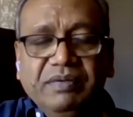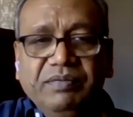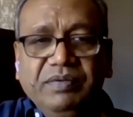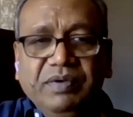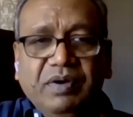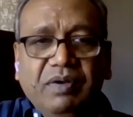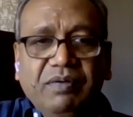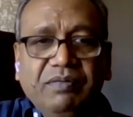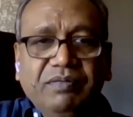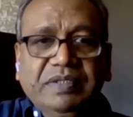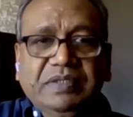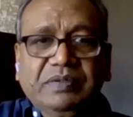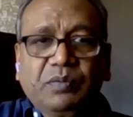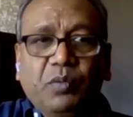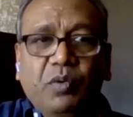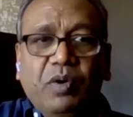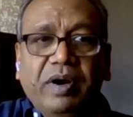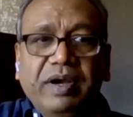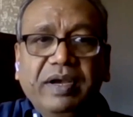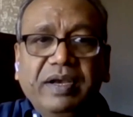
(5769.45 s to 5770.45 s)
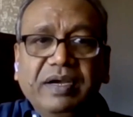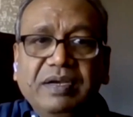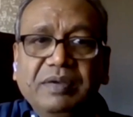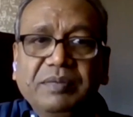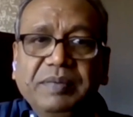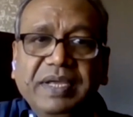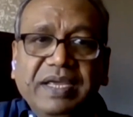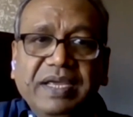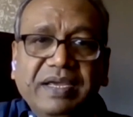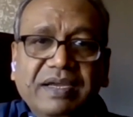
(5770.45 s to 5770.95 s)
We always wanted
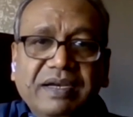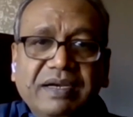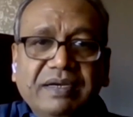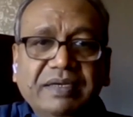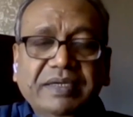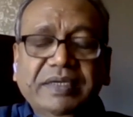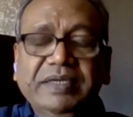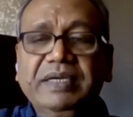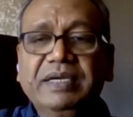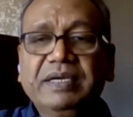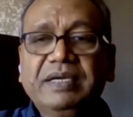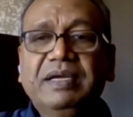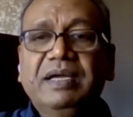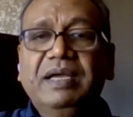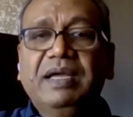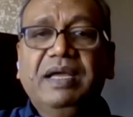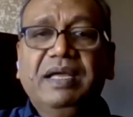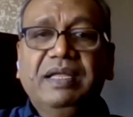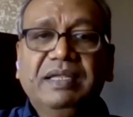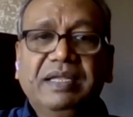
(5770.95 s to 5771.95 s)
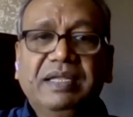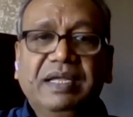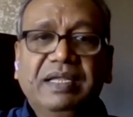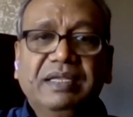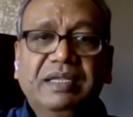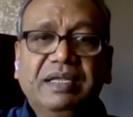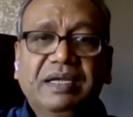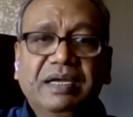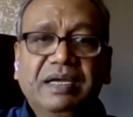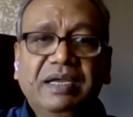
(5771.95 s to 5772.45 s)
to be here, and
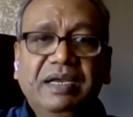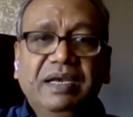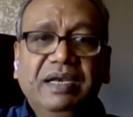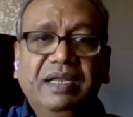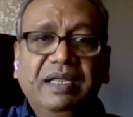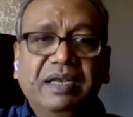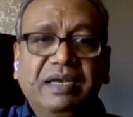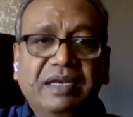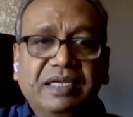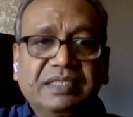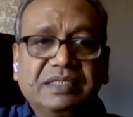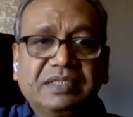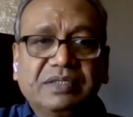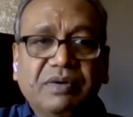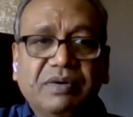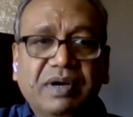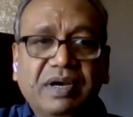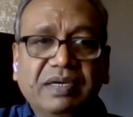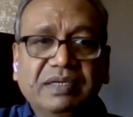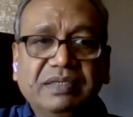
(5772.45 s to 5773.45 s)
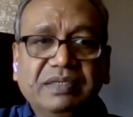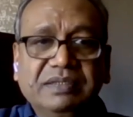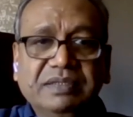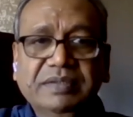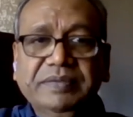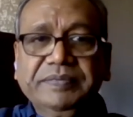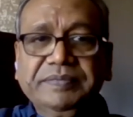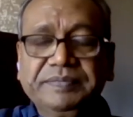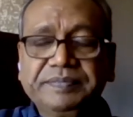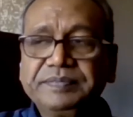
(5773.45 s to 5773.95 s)
then the Indian
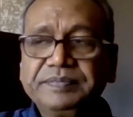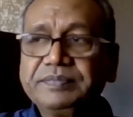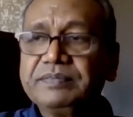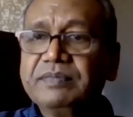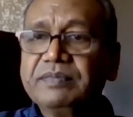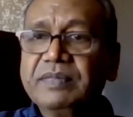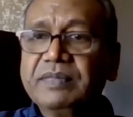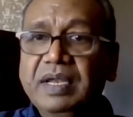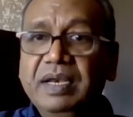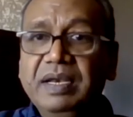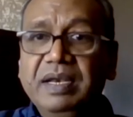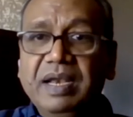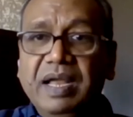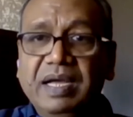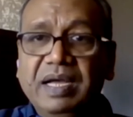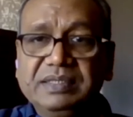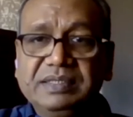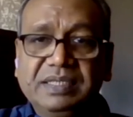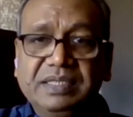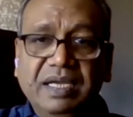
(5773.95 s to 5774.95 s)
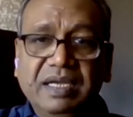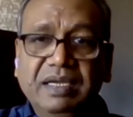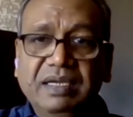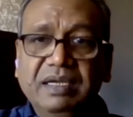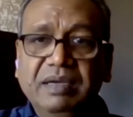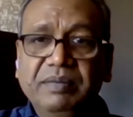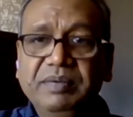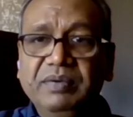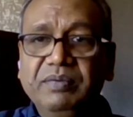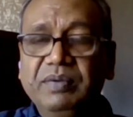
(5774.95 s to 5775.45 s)
restaurants,
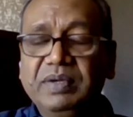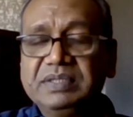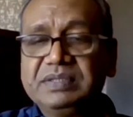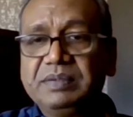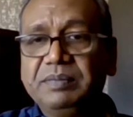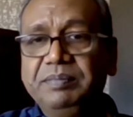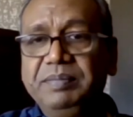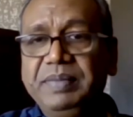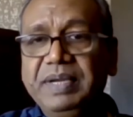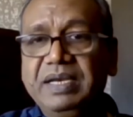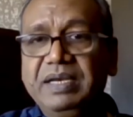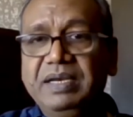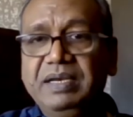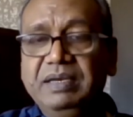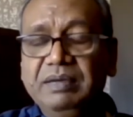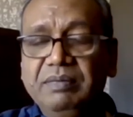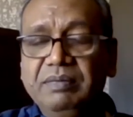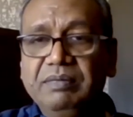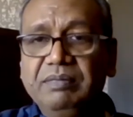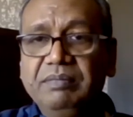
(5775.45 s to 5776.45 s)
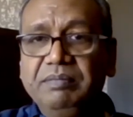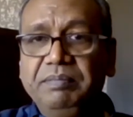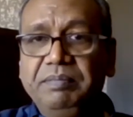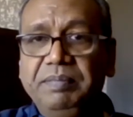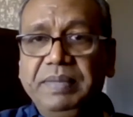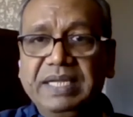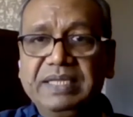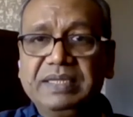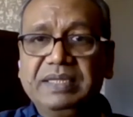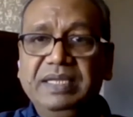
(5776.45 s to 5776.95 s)
NASA. I mean, what's a big
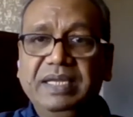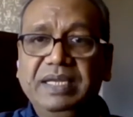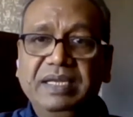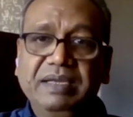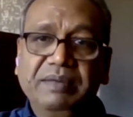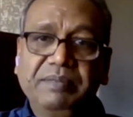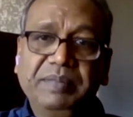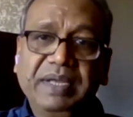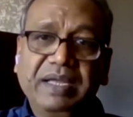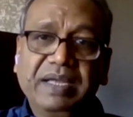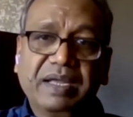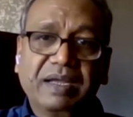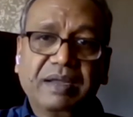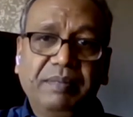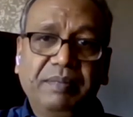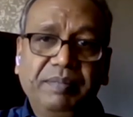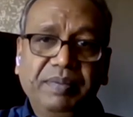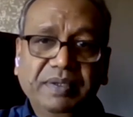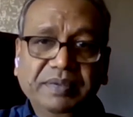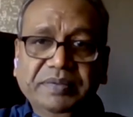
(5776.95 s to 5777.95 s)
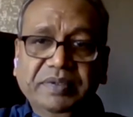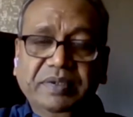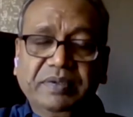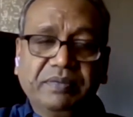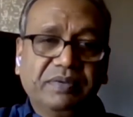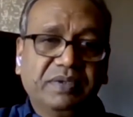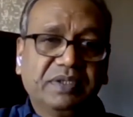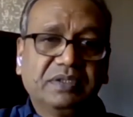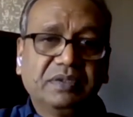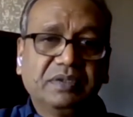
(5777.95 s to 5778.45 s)
big thing, big
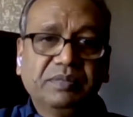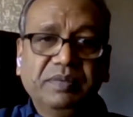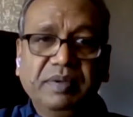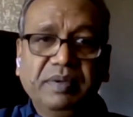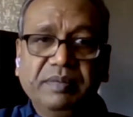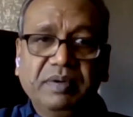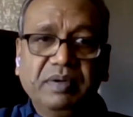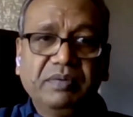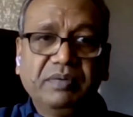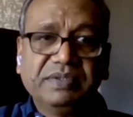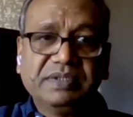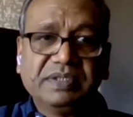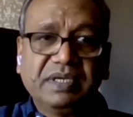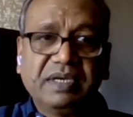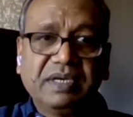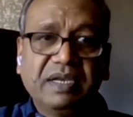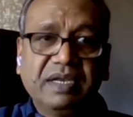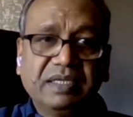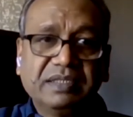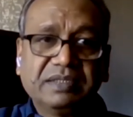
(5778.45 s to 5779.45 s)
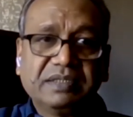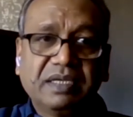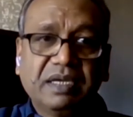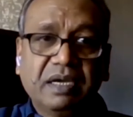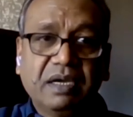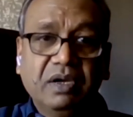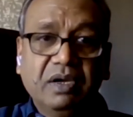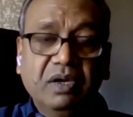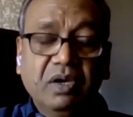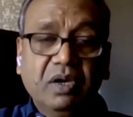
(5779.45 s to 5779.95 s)
accomplishment was to be able to visit NASA.
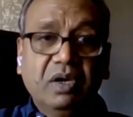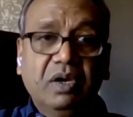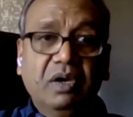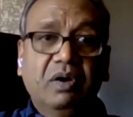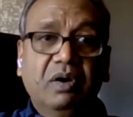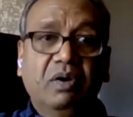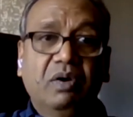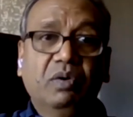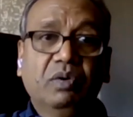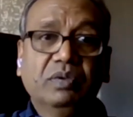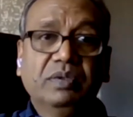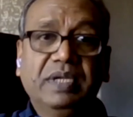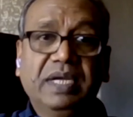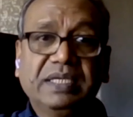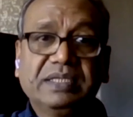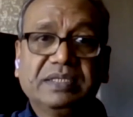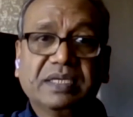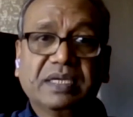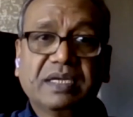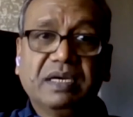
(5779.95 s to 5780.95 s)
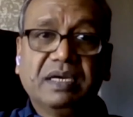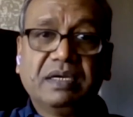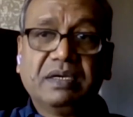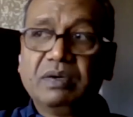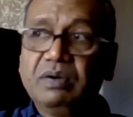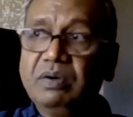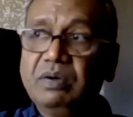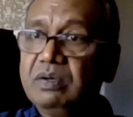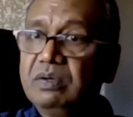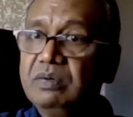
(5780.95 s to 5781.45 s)
Mm-hmm. Oh, that's a
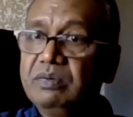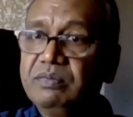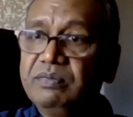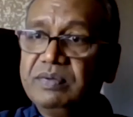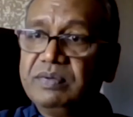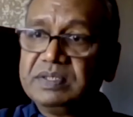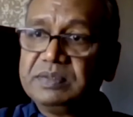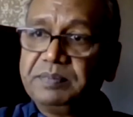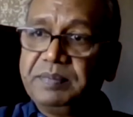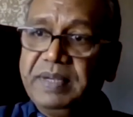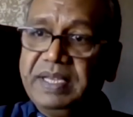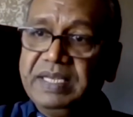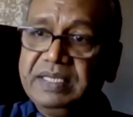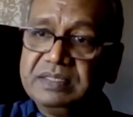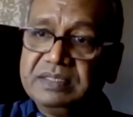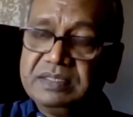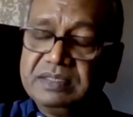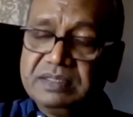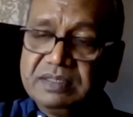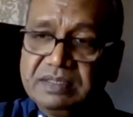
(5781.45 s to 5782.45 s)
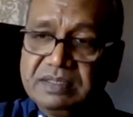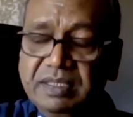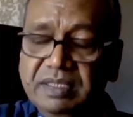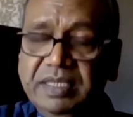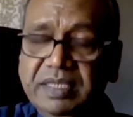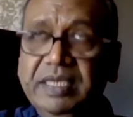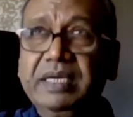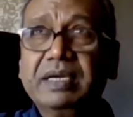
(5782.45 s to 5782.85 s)
control room for space.